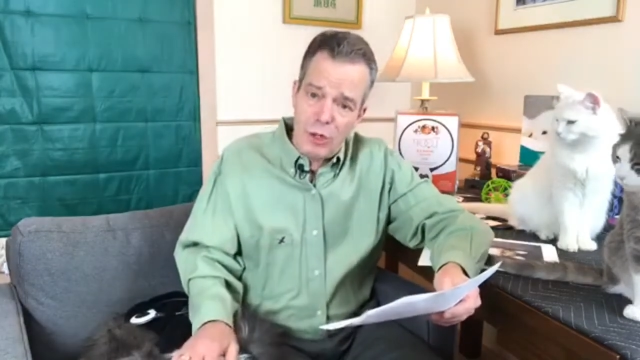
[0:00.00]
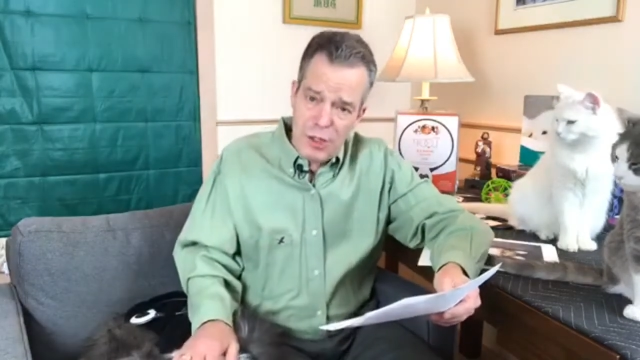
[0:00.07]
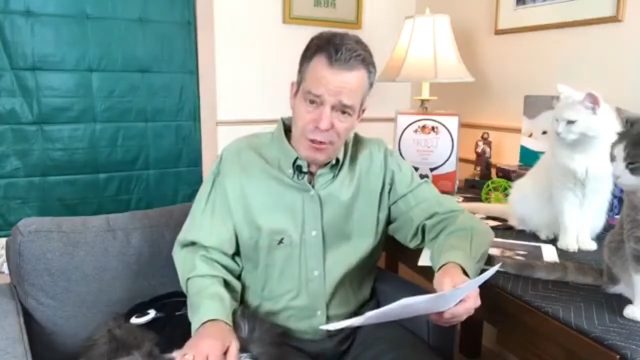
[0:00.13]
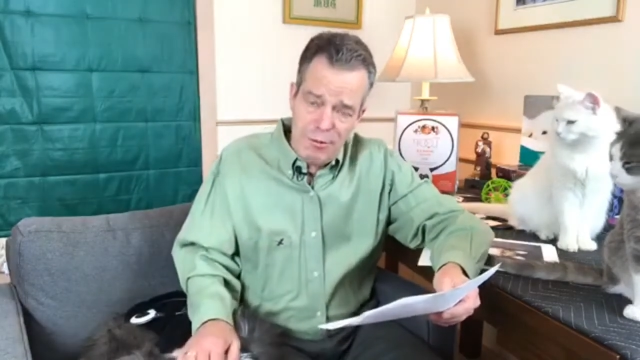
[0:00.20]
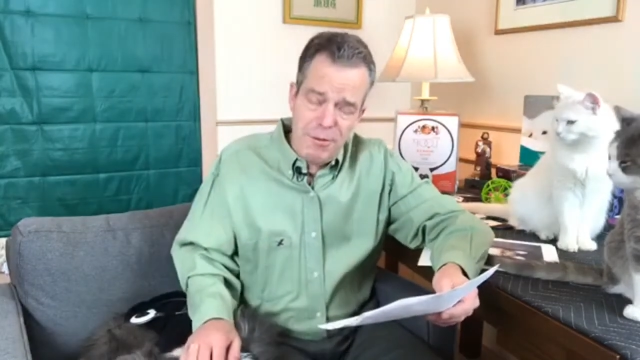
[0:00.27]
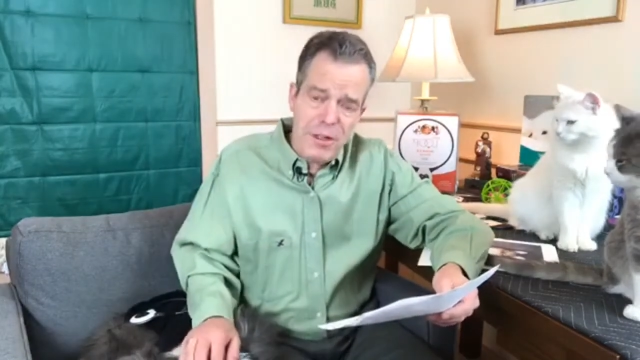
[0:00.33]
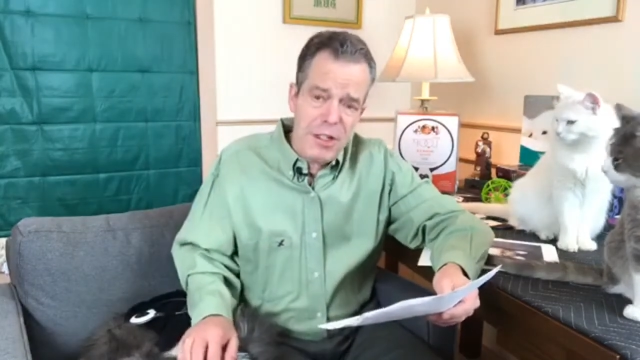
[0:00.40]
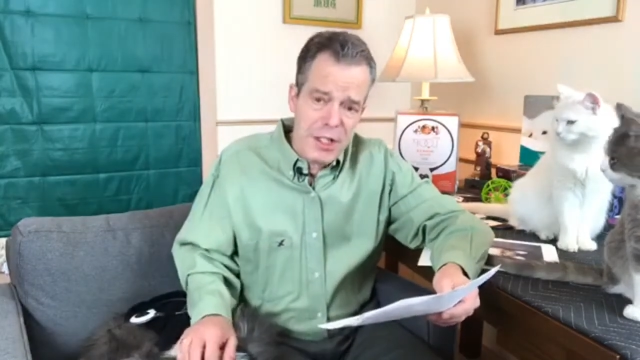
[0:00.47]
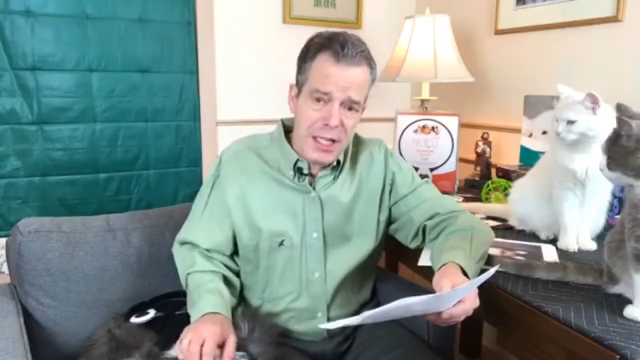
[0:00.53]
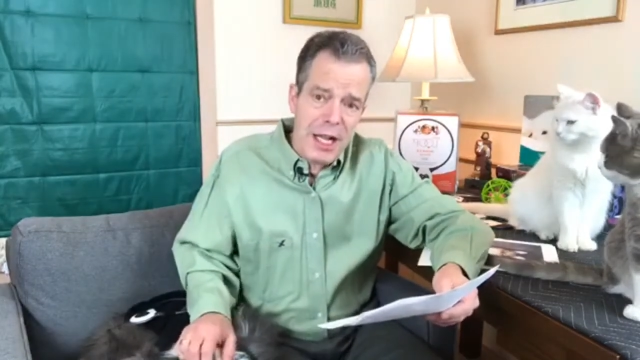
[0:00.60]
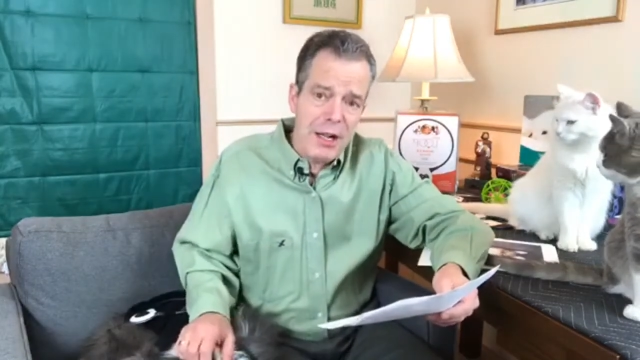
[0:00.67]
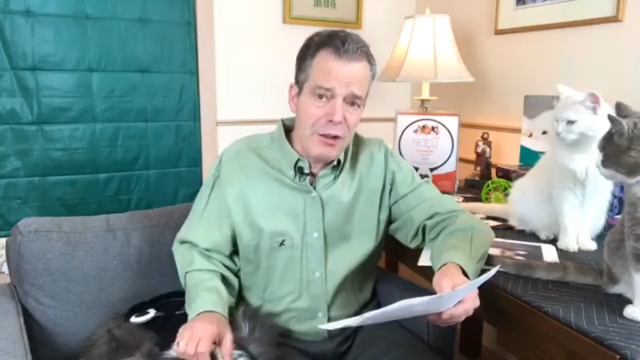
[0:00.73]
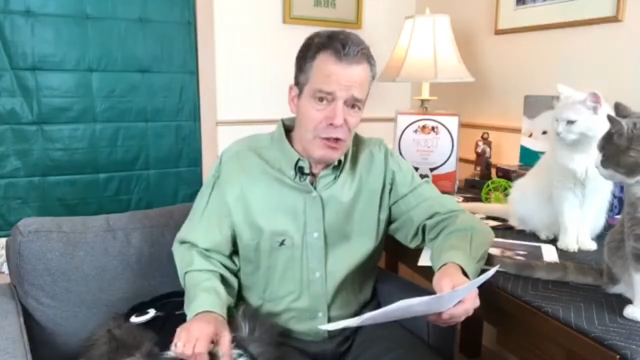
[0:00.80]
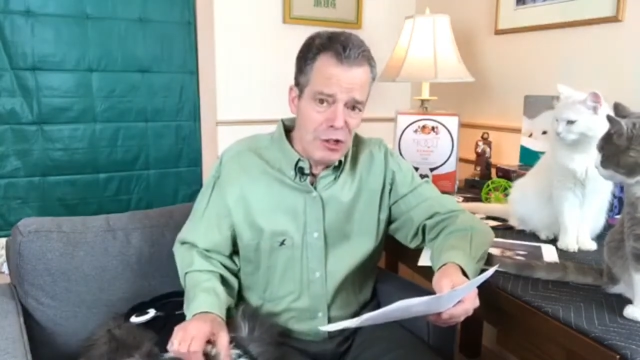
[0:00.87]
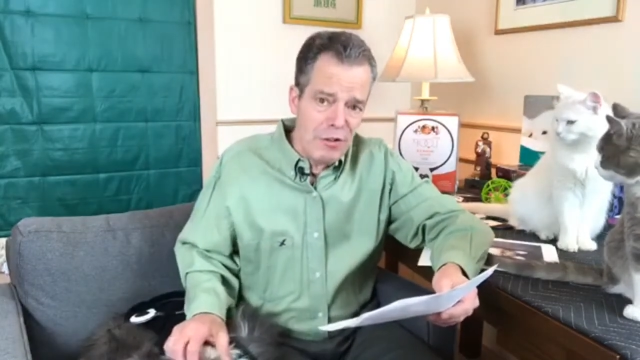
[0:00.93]
The
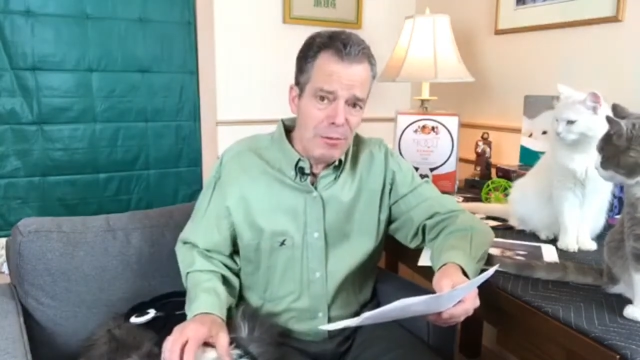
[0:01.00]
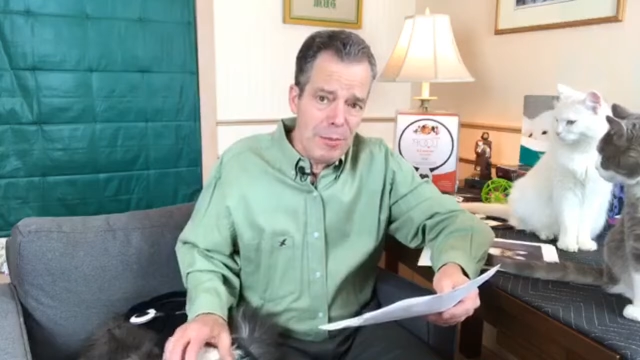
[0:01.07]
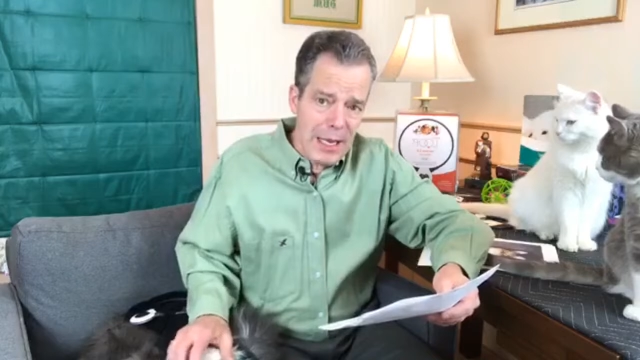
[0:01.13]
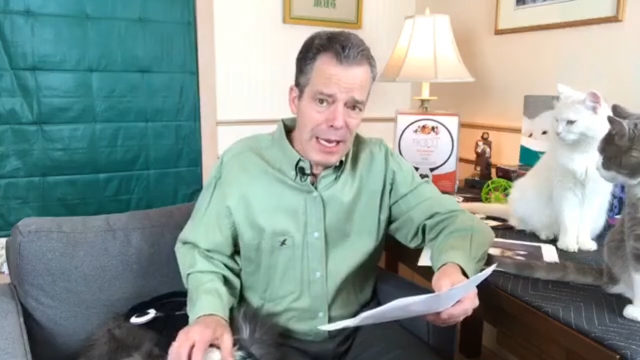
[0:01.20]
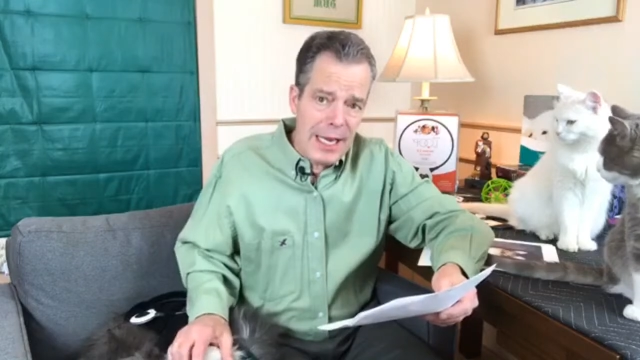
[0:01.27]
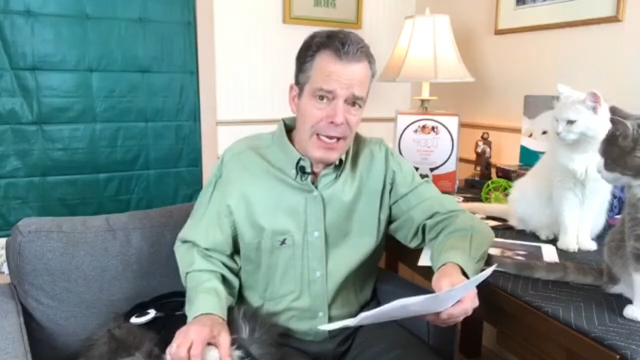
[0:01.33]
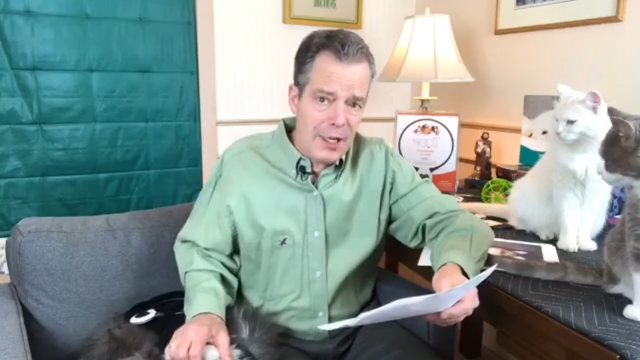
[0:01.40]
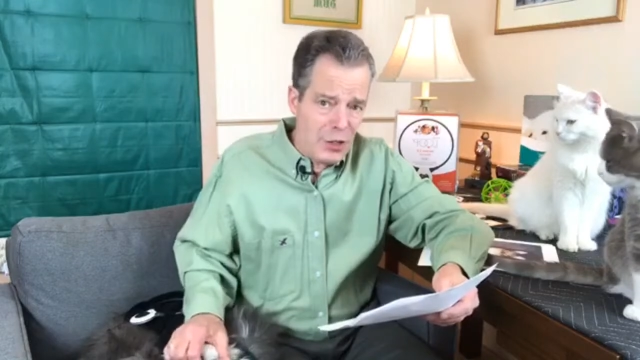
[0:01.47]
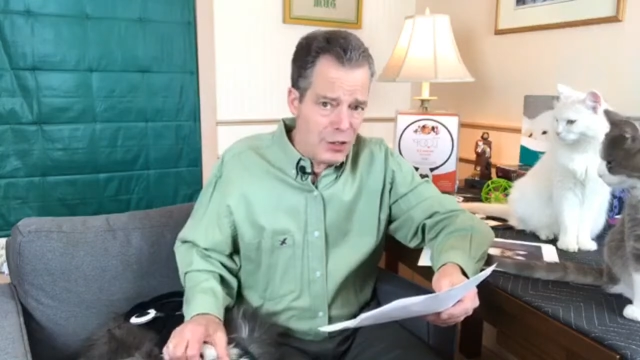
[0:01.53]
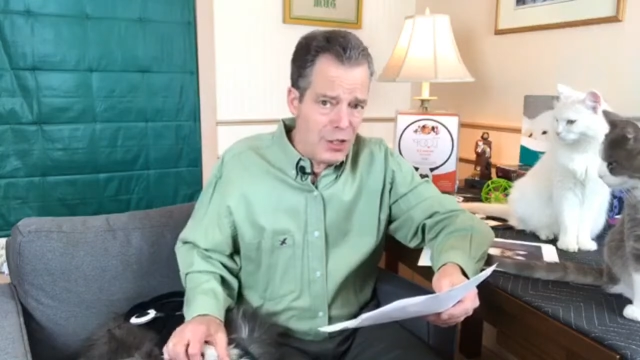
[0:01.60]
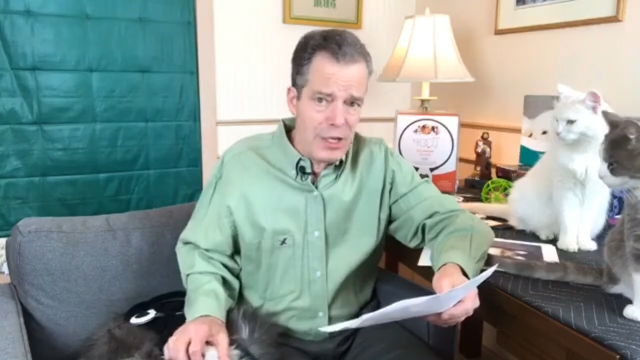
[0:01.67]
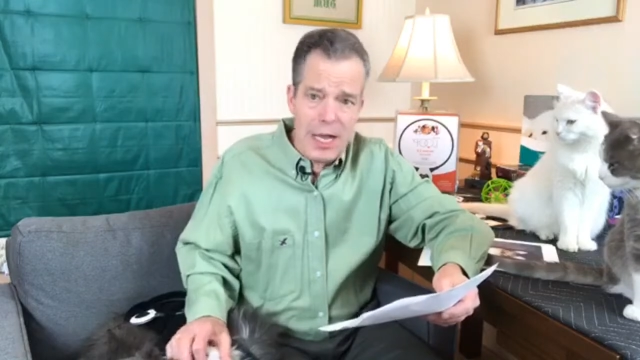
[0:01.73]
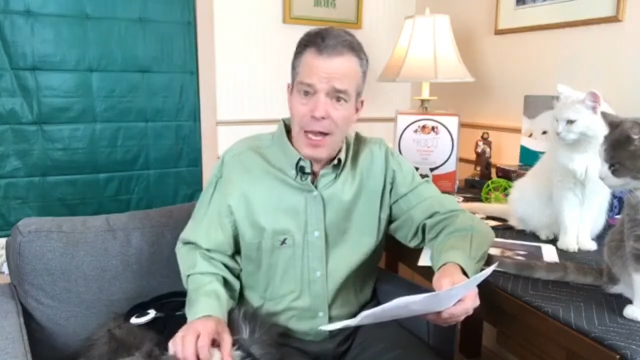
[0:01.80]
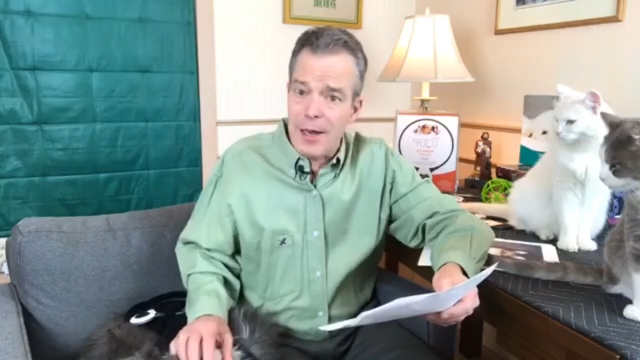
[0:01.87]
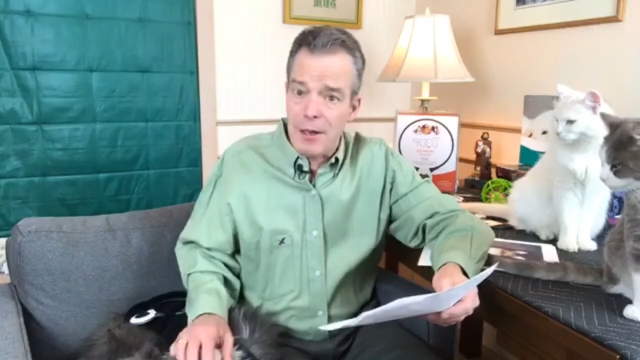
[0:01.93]
physiology of pain has
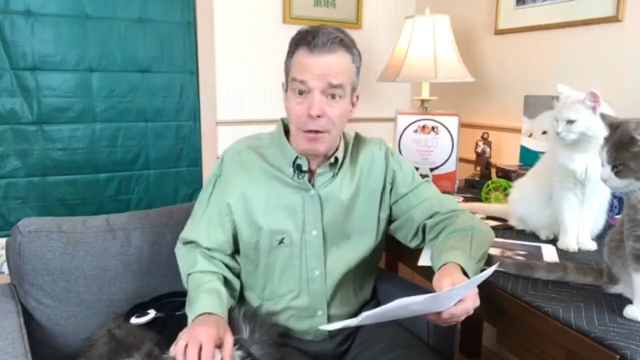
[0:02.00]
gotten a